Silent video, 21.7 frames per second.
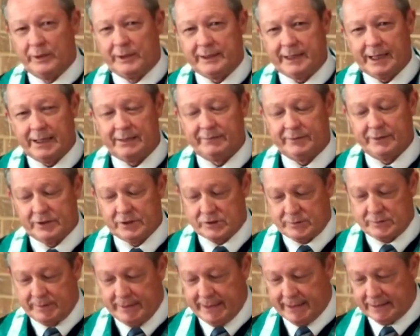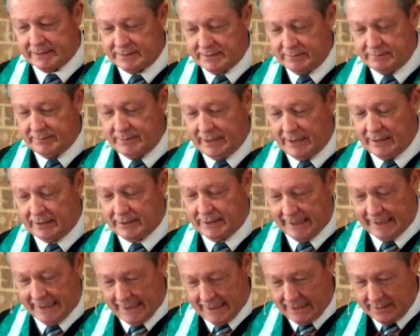we kind of expect our
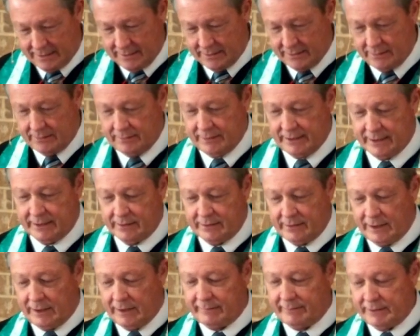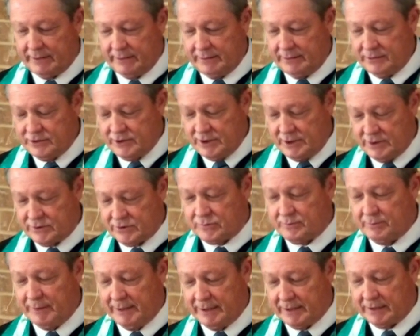kind and loving
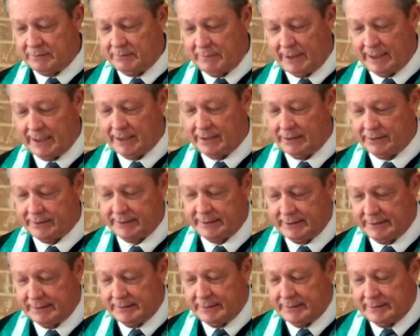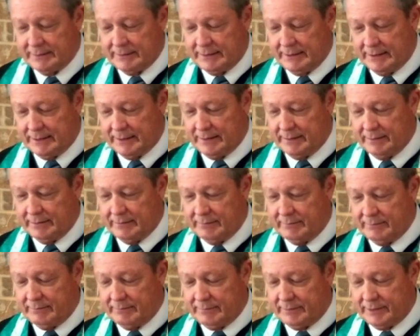Jesus, meek and mild
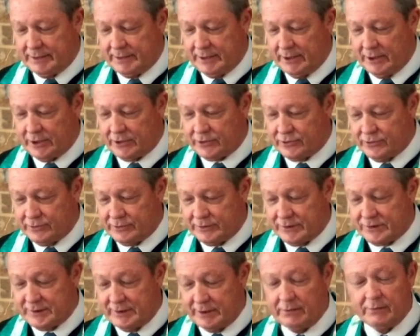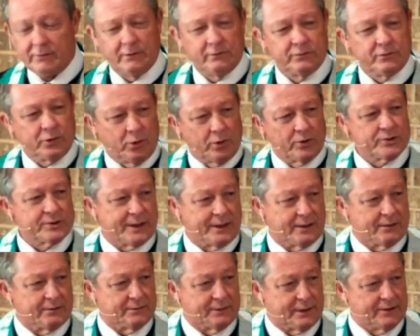character to say, of course
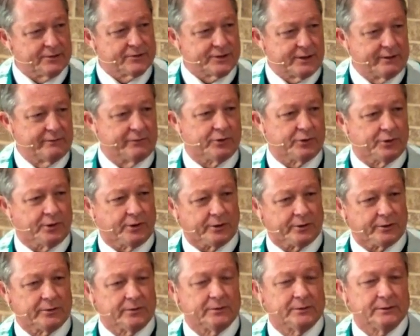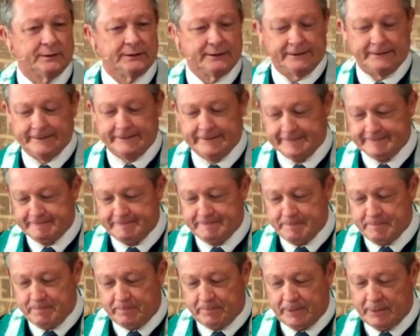I'll save your daughter.
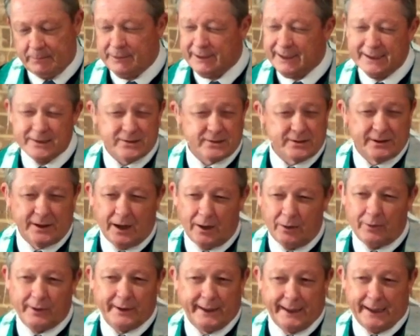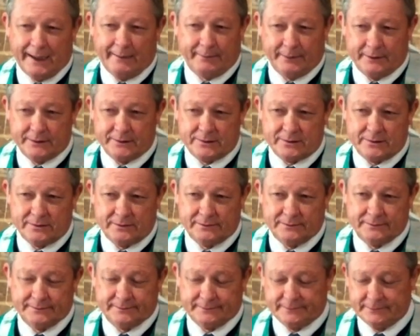But that is not what happens.
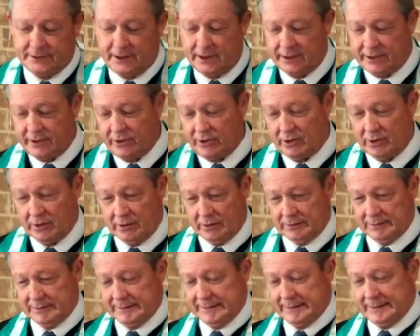Not at all.